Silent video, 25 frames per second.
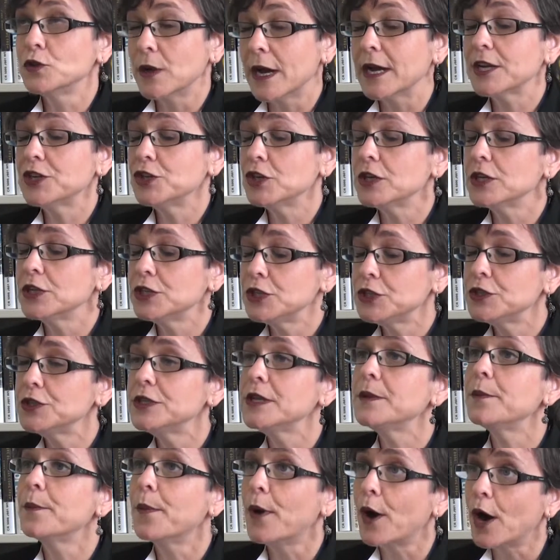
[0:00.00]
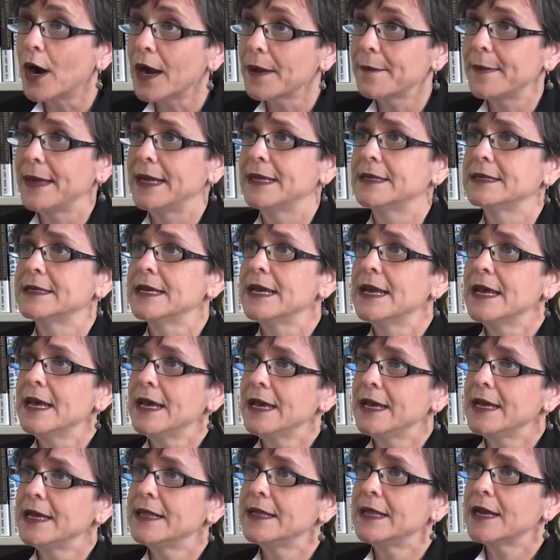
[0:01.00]
actually two departments
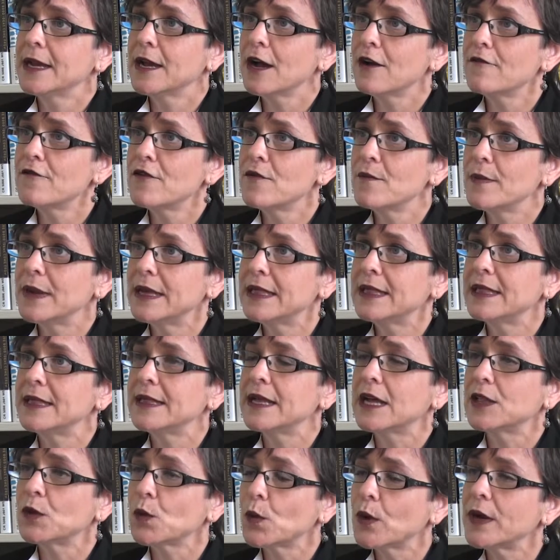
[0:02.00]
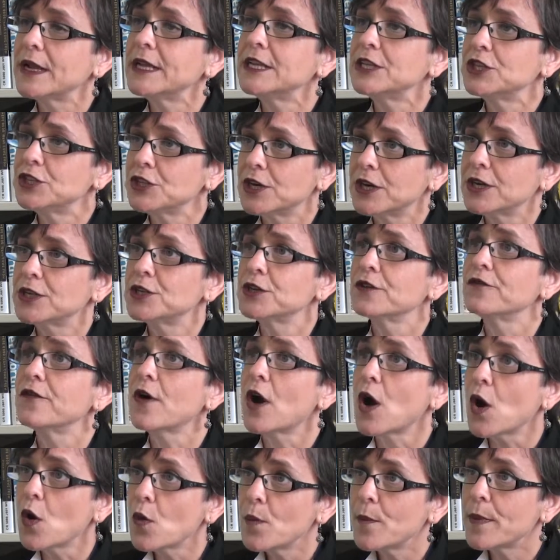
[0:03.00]
in the government that were in charge of
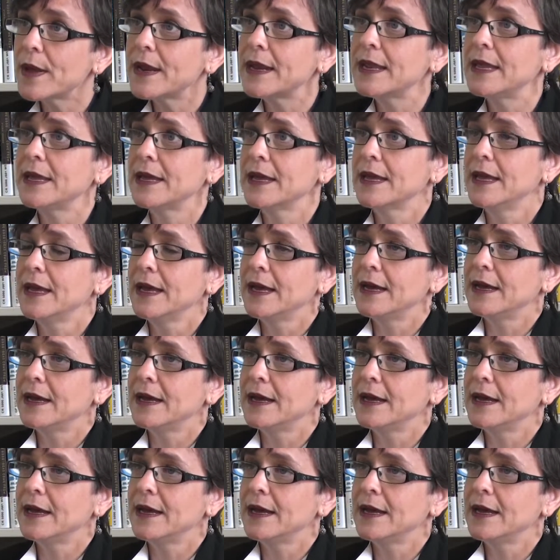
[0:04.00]
opening